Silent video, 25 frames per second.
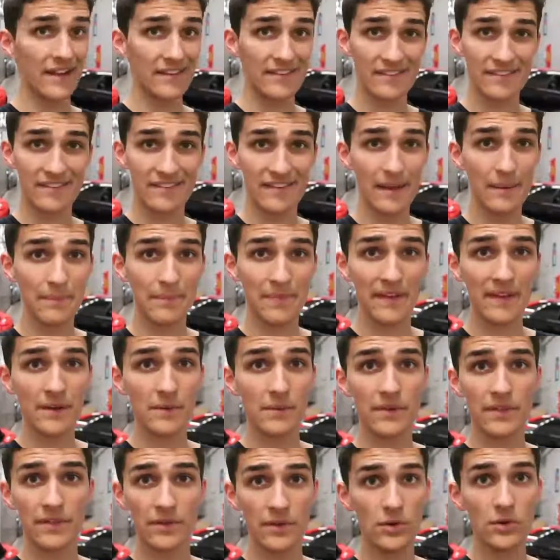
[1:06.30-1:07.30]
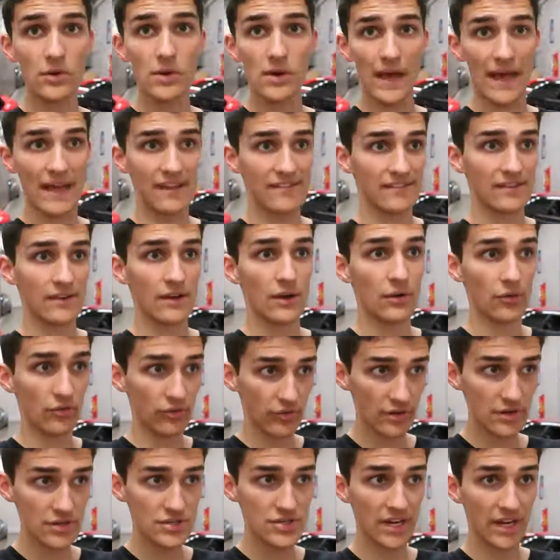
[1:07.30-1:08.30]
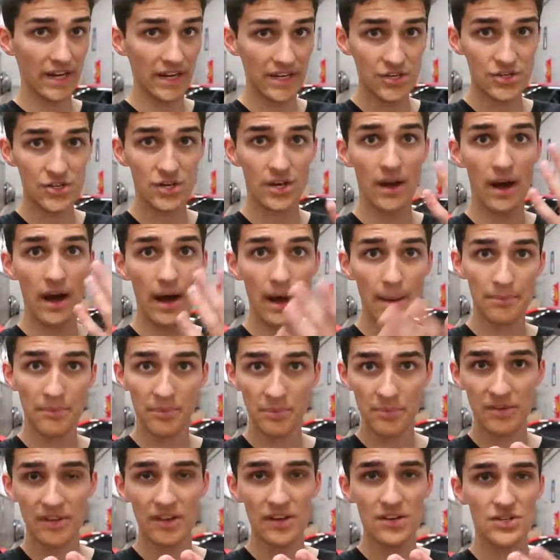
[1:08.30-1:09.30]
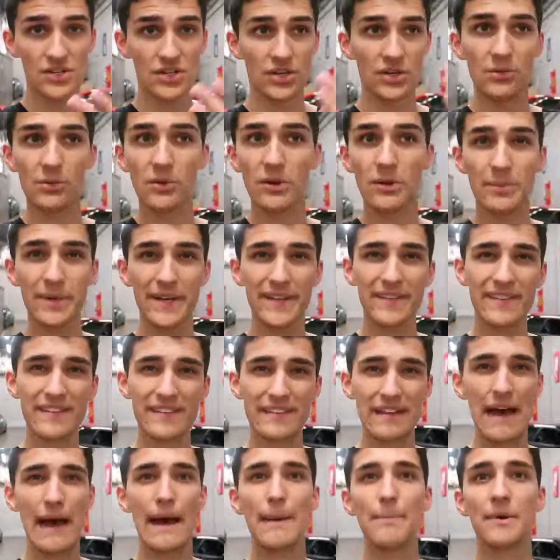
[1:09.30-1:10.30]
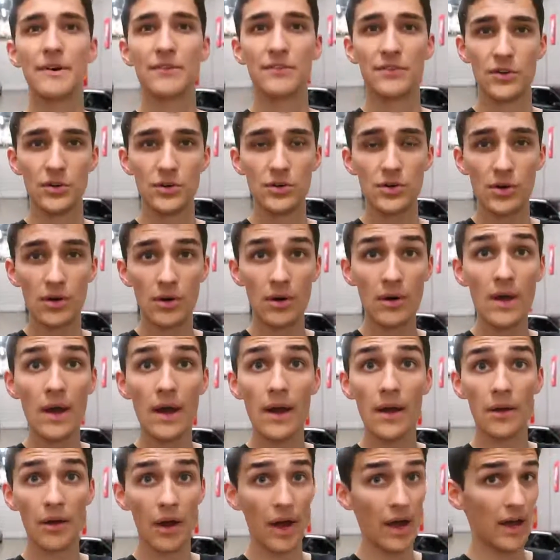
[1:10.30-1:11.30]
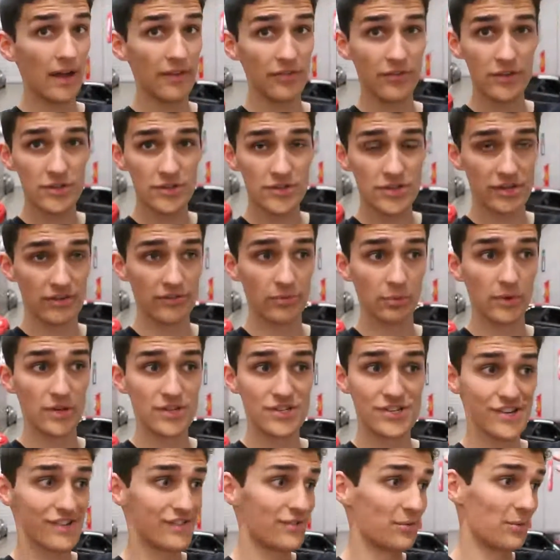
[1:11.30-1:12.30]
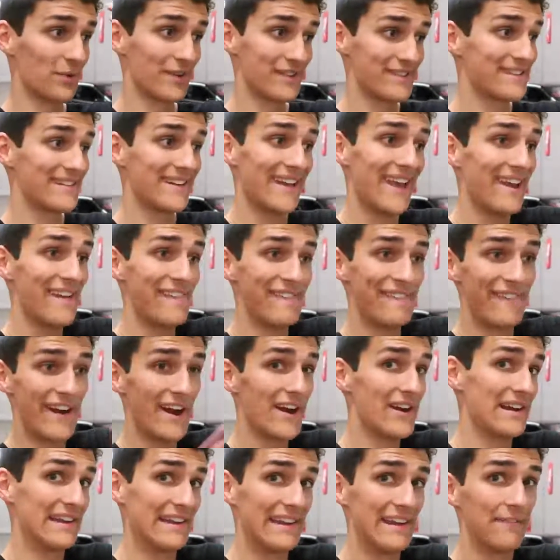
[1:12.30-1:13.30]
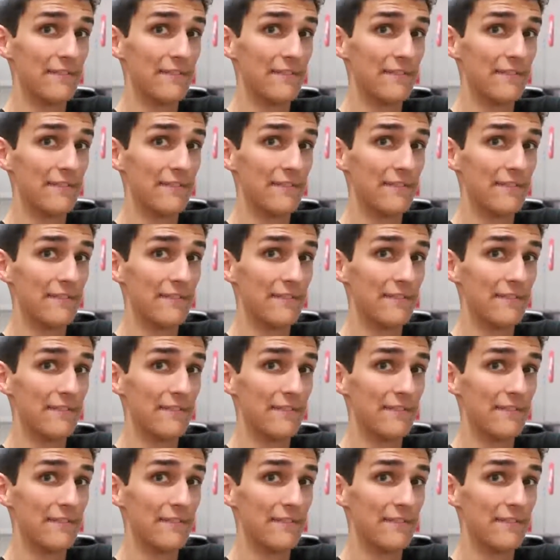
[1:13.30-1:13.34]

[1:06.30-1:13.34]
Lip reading: And it's the same thing with Google SEO, search engine optimization. You want to be at the top of Google searches, which is, once again, very